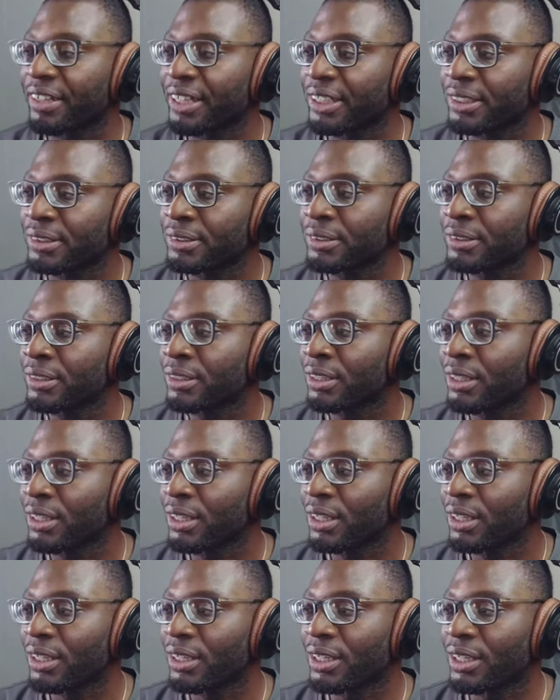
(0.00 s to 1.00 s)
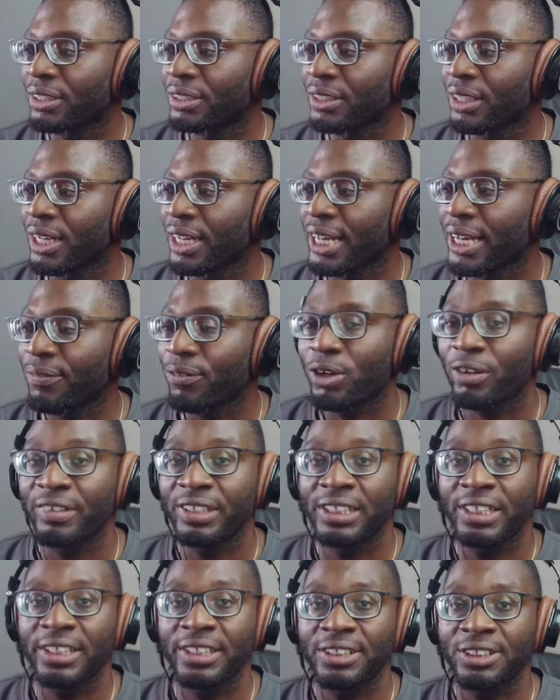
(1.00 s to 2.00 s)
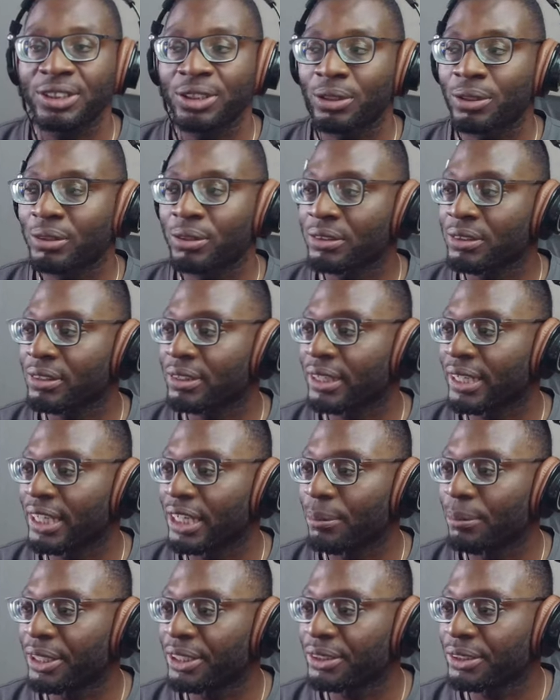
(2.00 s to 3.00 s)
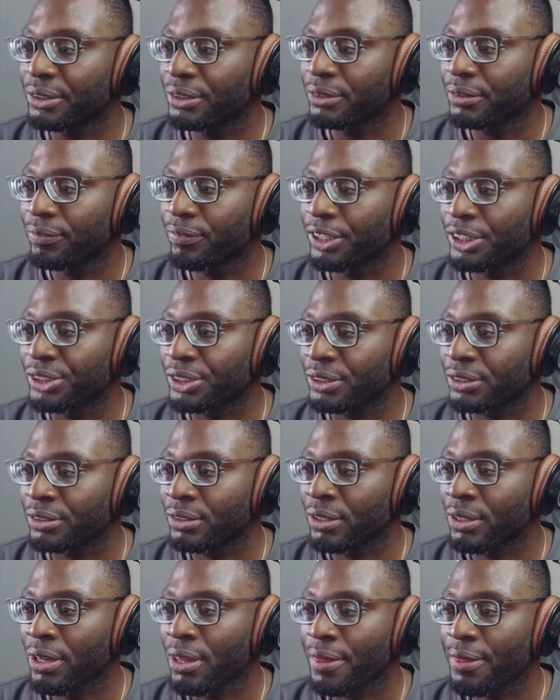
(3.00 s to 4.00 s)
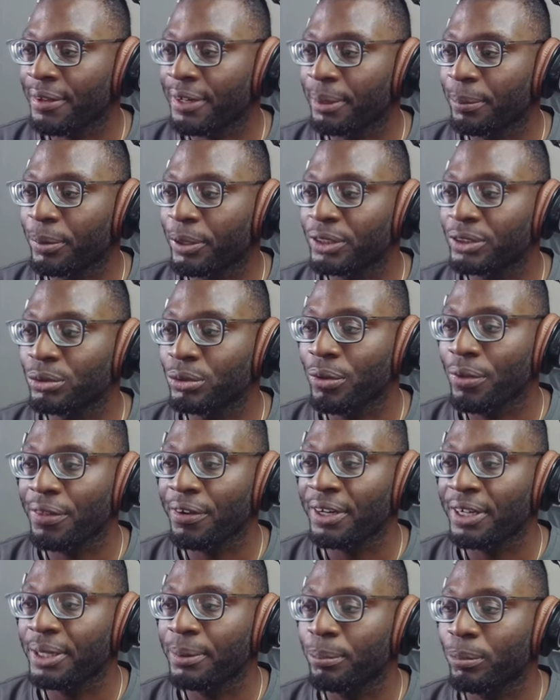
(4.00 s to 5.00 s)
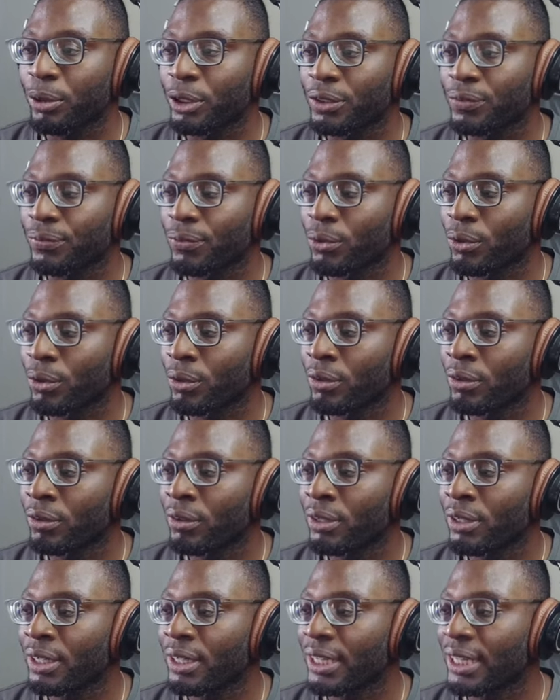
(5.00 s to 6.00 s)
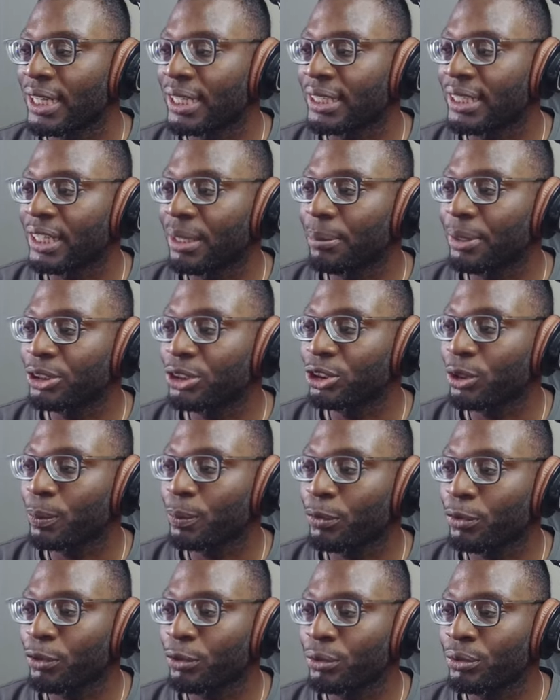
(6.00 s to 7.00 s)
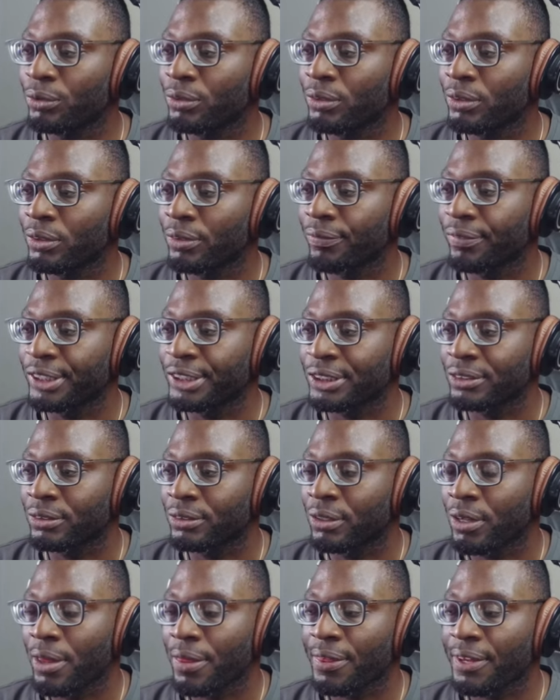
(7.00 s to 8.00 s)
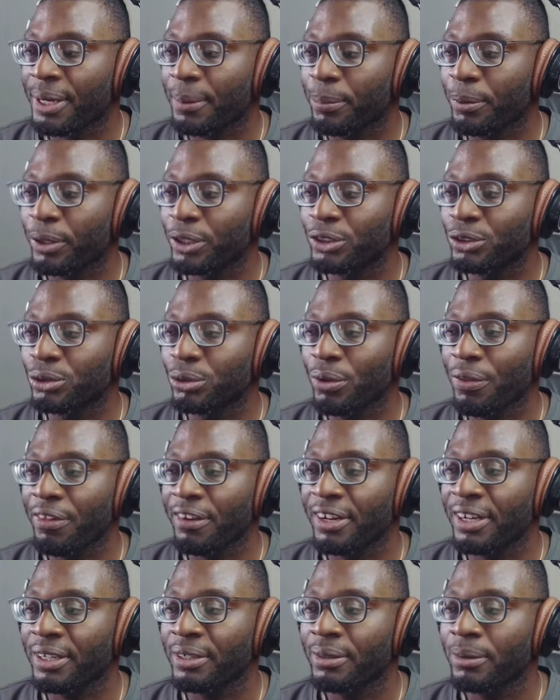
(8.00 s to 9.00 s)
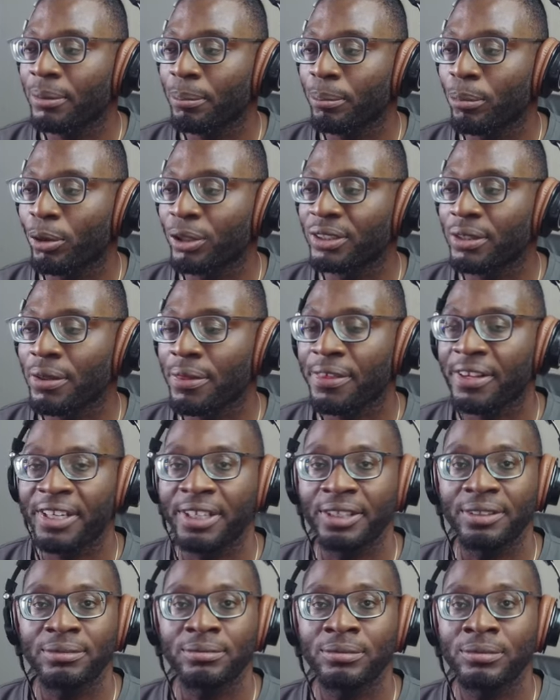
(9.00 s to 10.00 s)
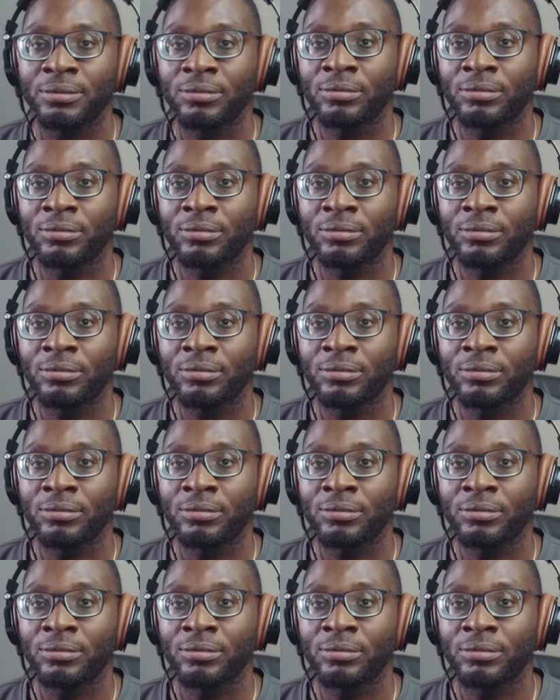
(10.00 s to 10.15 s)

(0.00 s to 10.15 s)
area, and I have currently installed Elementor version three point two three point four and Elementor Pro version three point two three point three.